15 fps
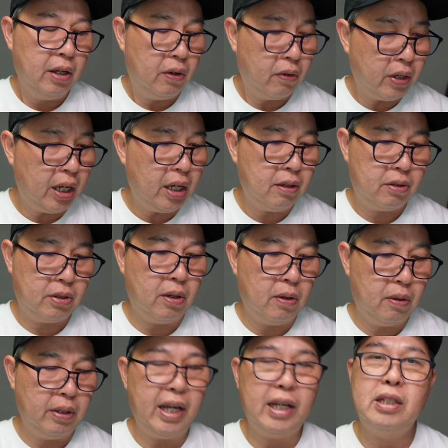Okay,
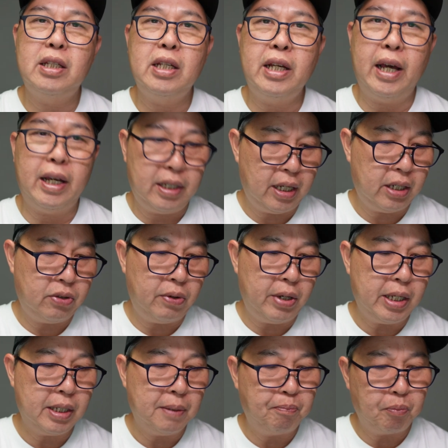so that's the
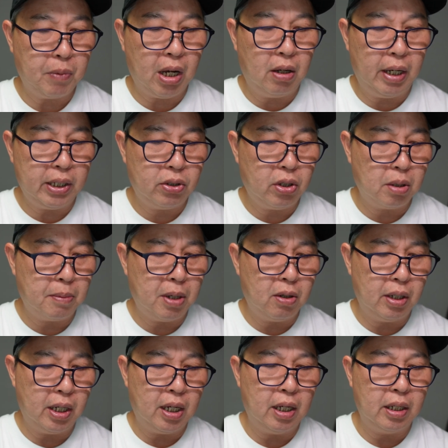accessories. Now let's talk
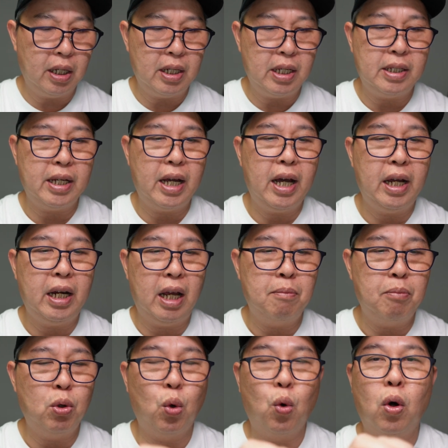about the design and
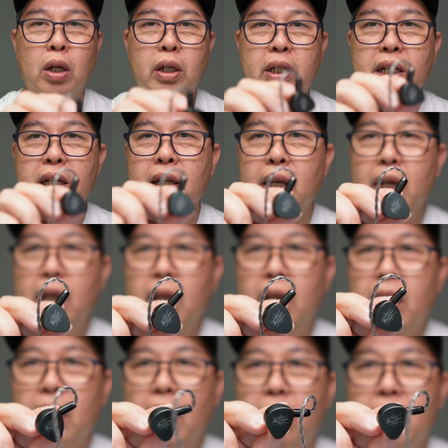build quality.
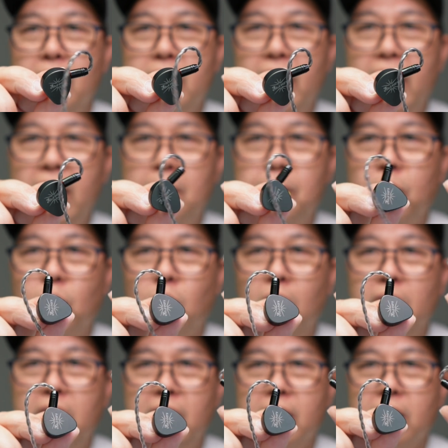Now design and build
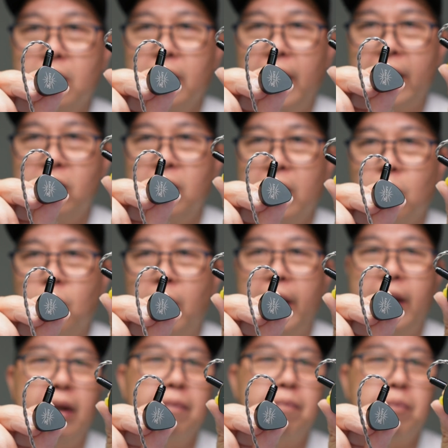quality is actually
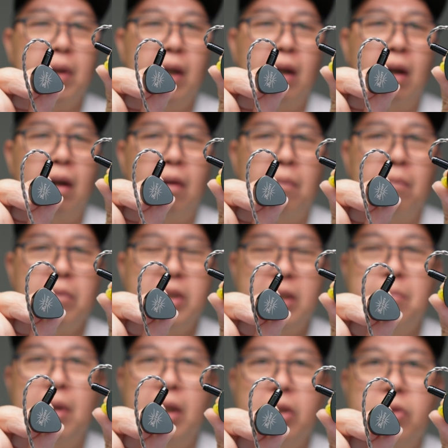quite
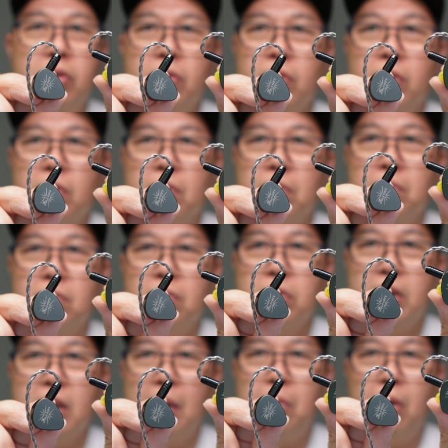similar to
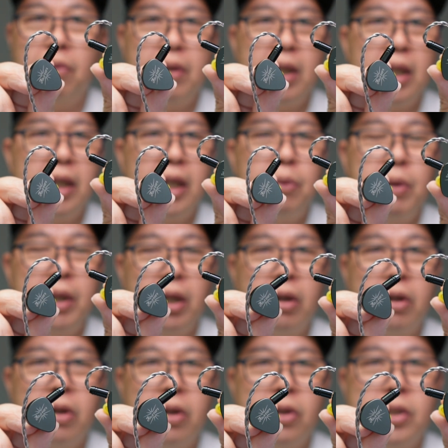some of the
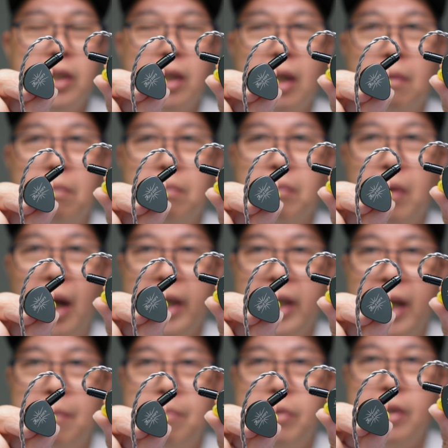Kiwiears
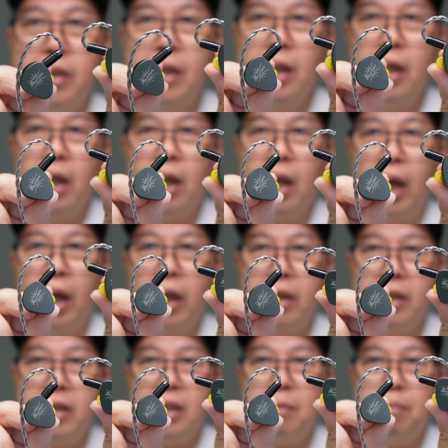IEMs, and
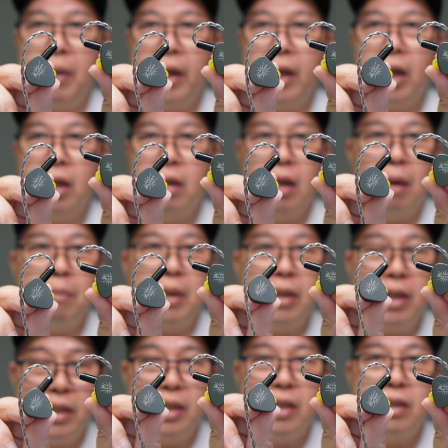this is planar. I mean,
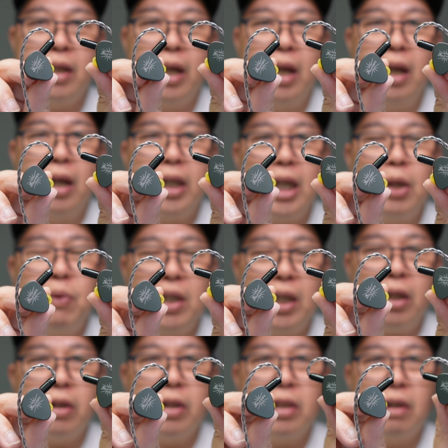this is
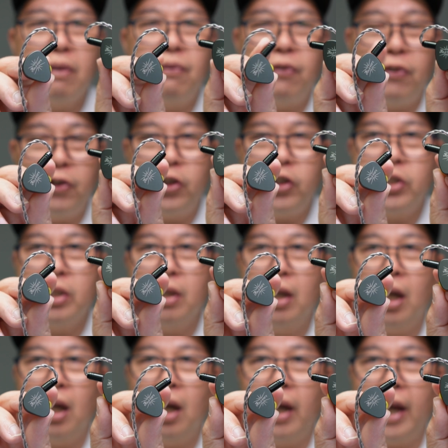Kiwiears' first
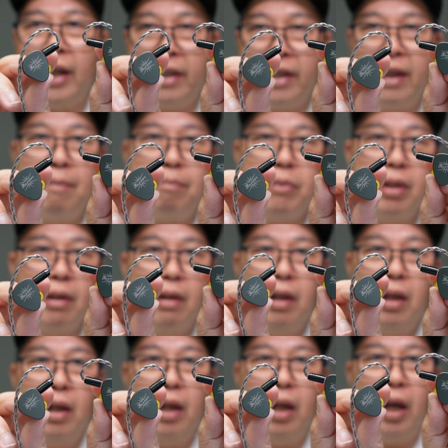attempt
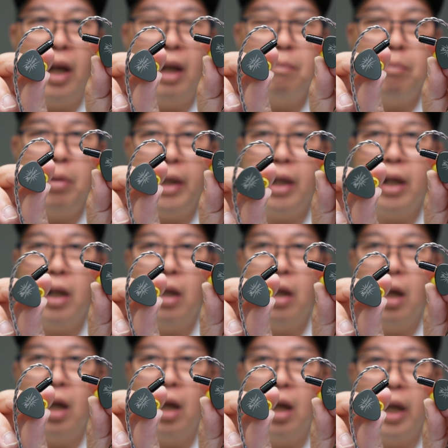at planar
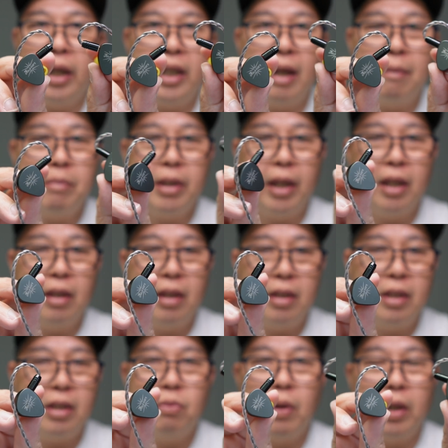IEMs, and this
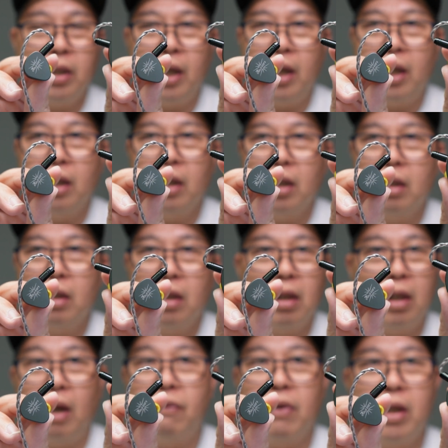is what they
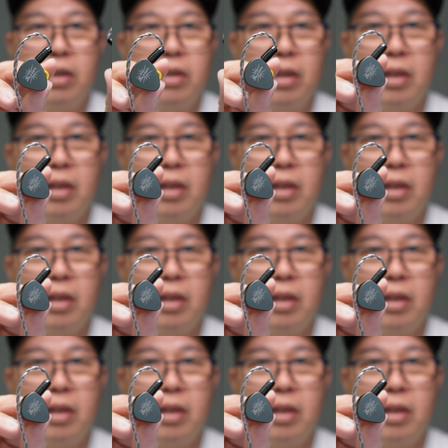gave us.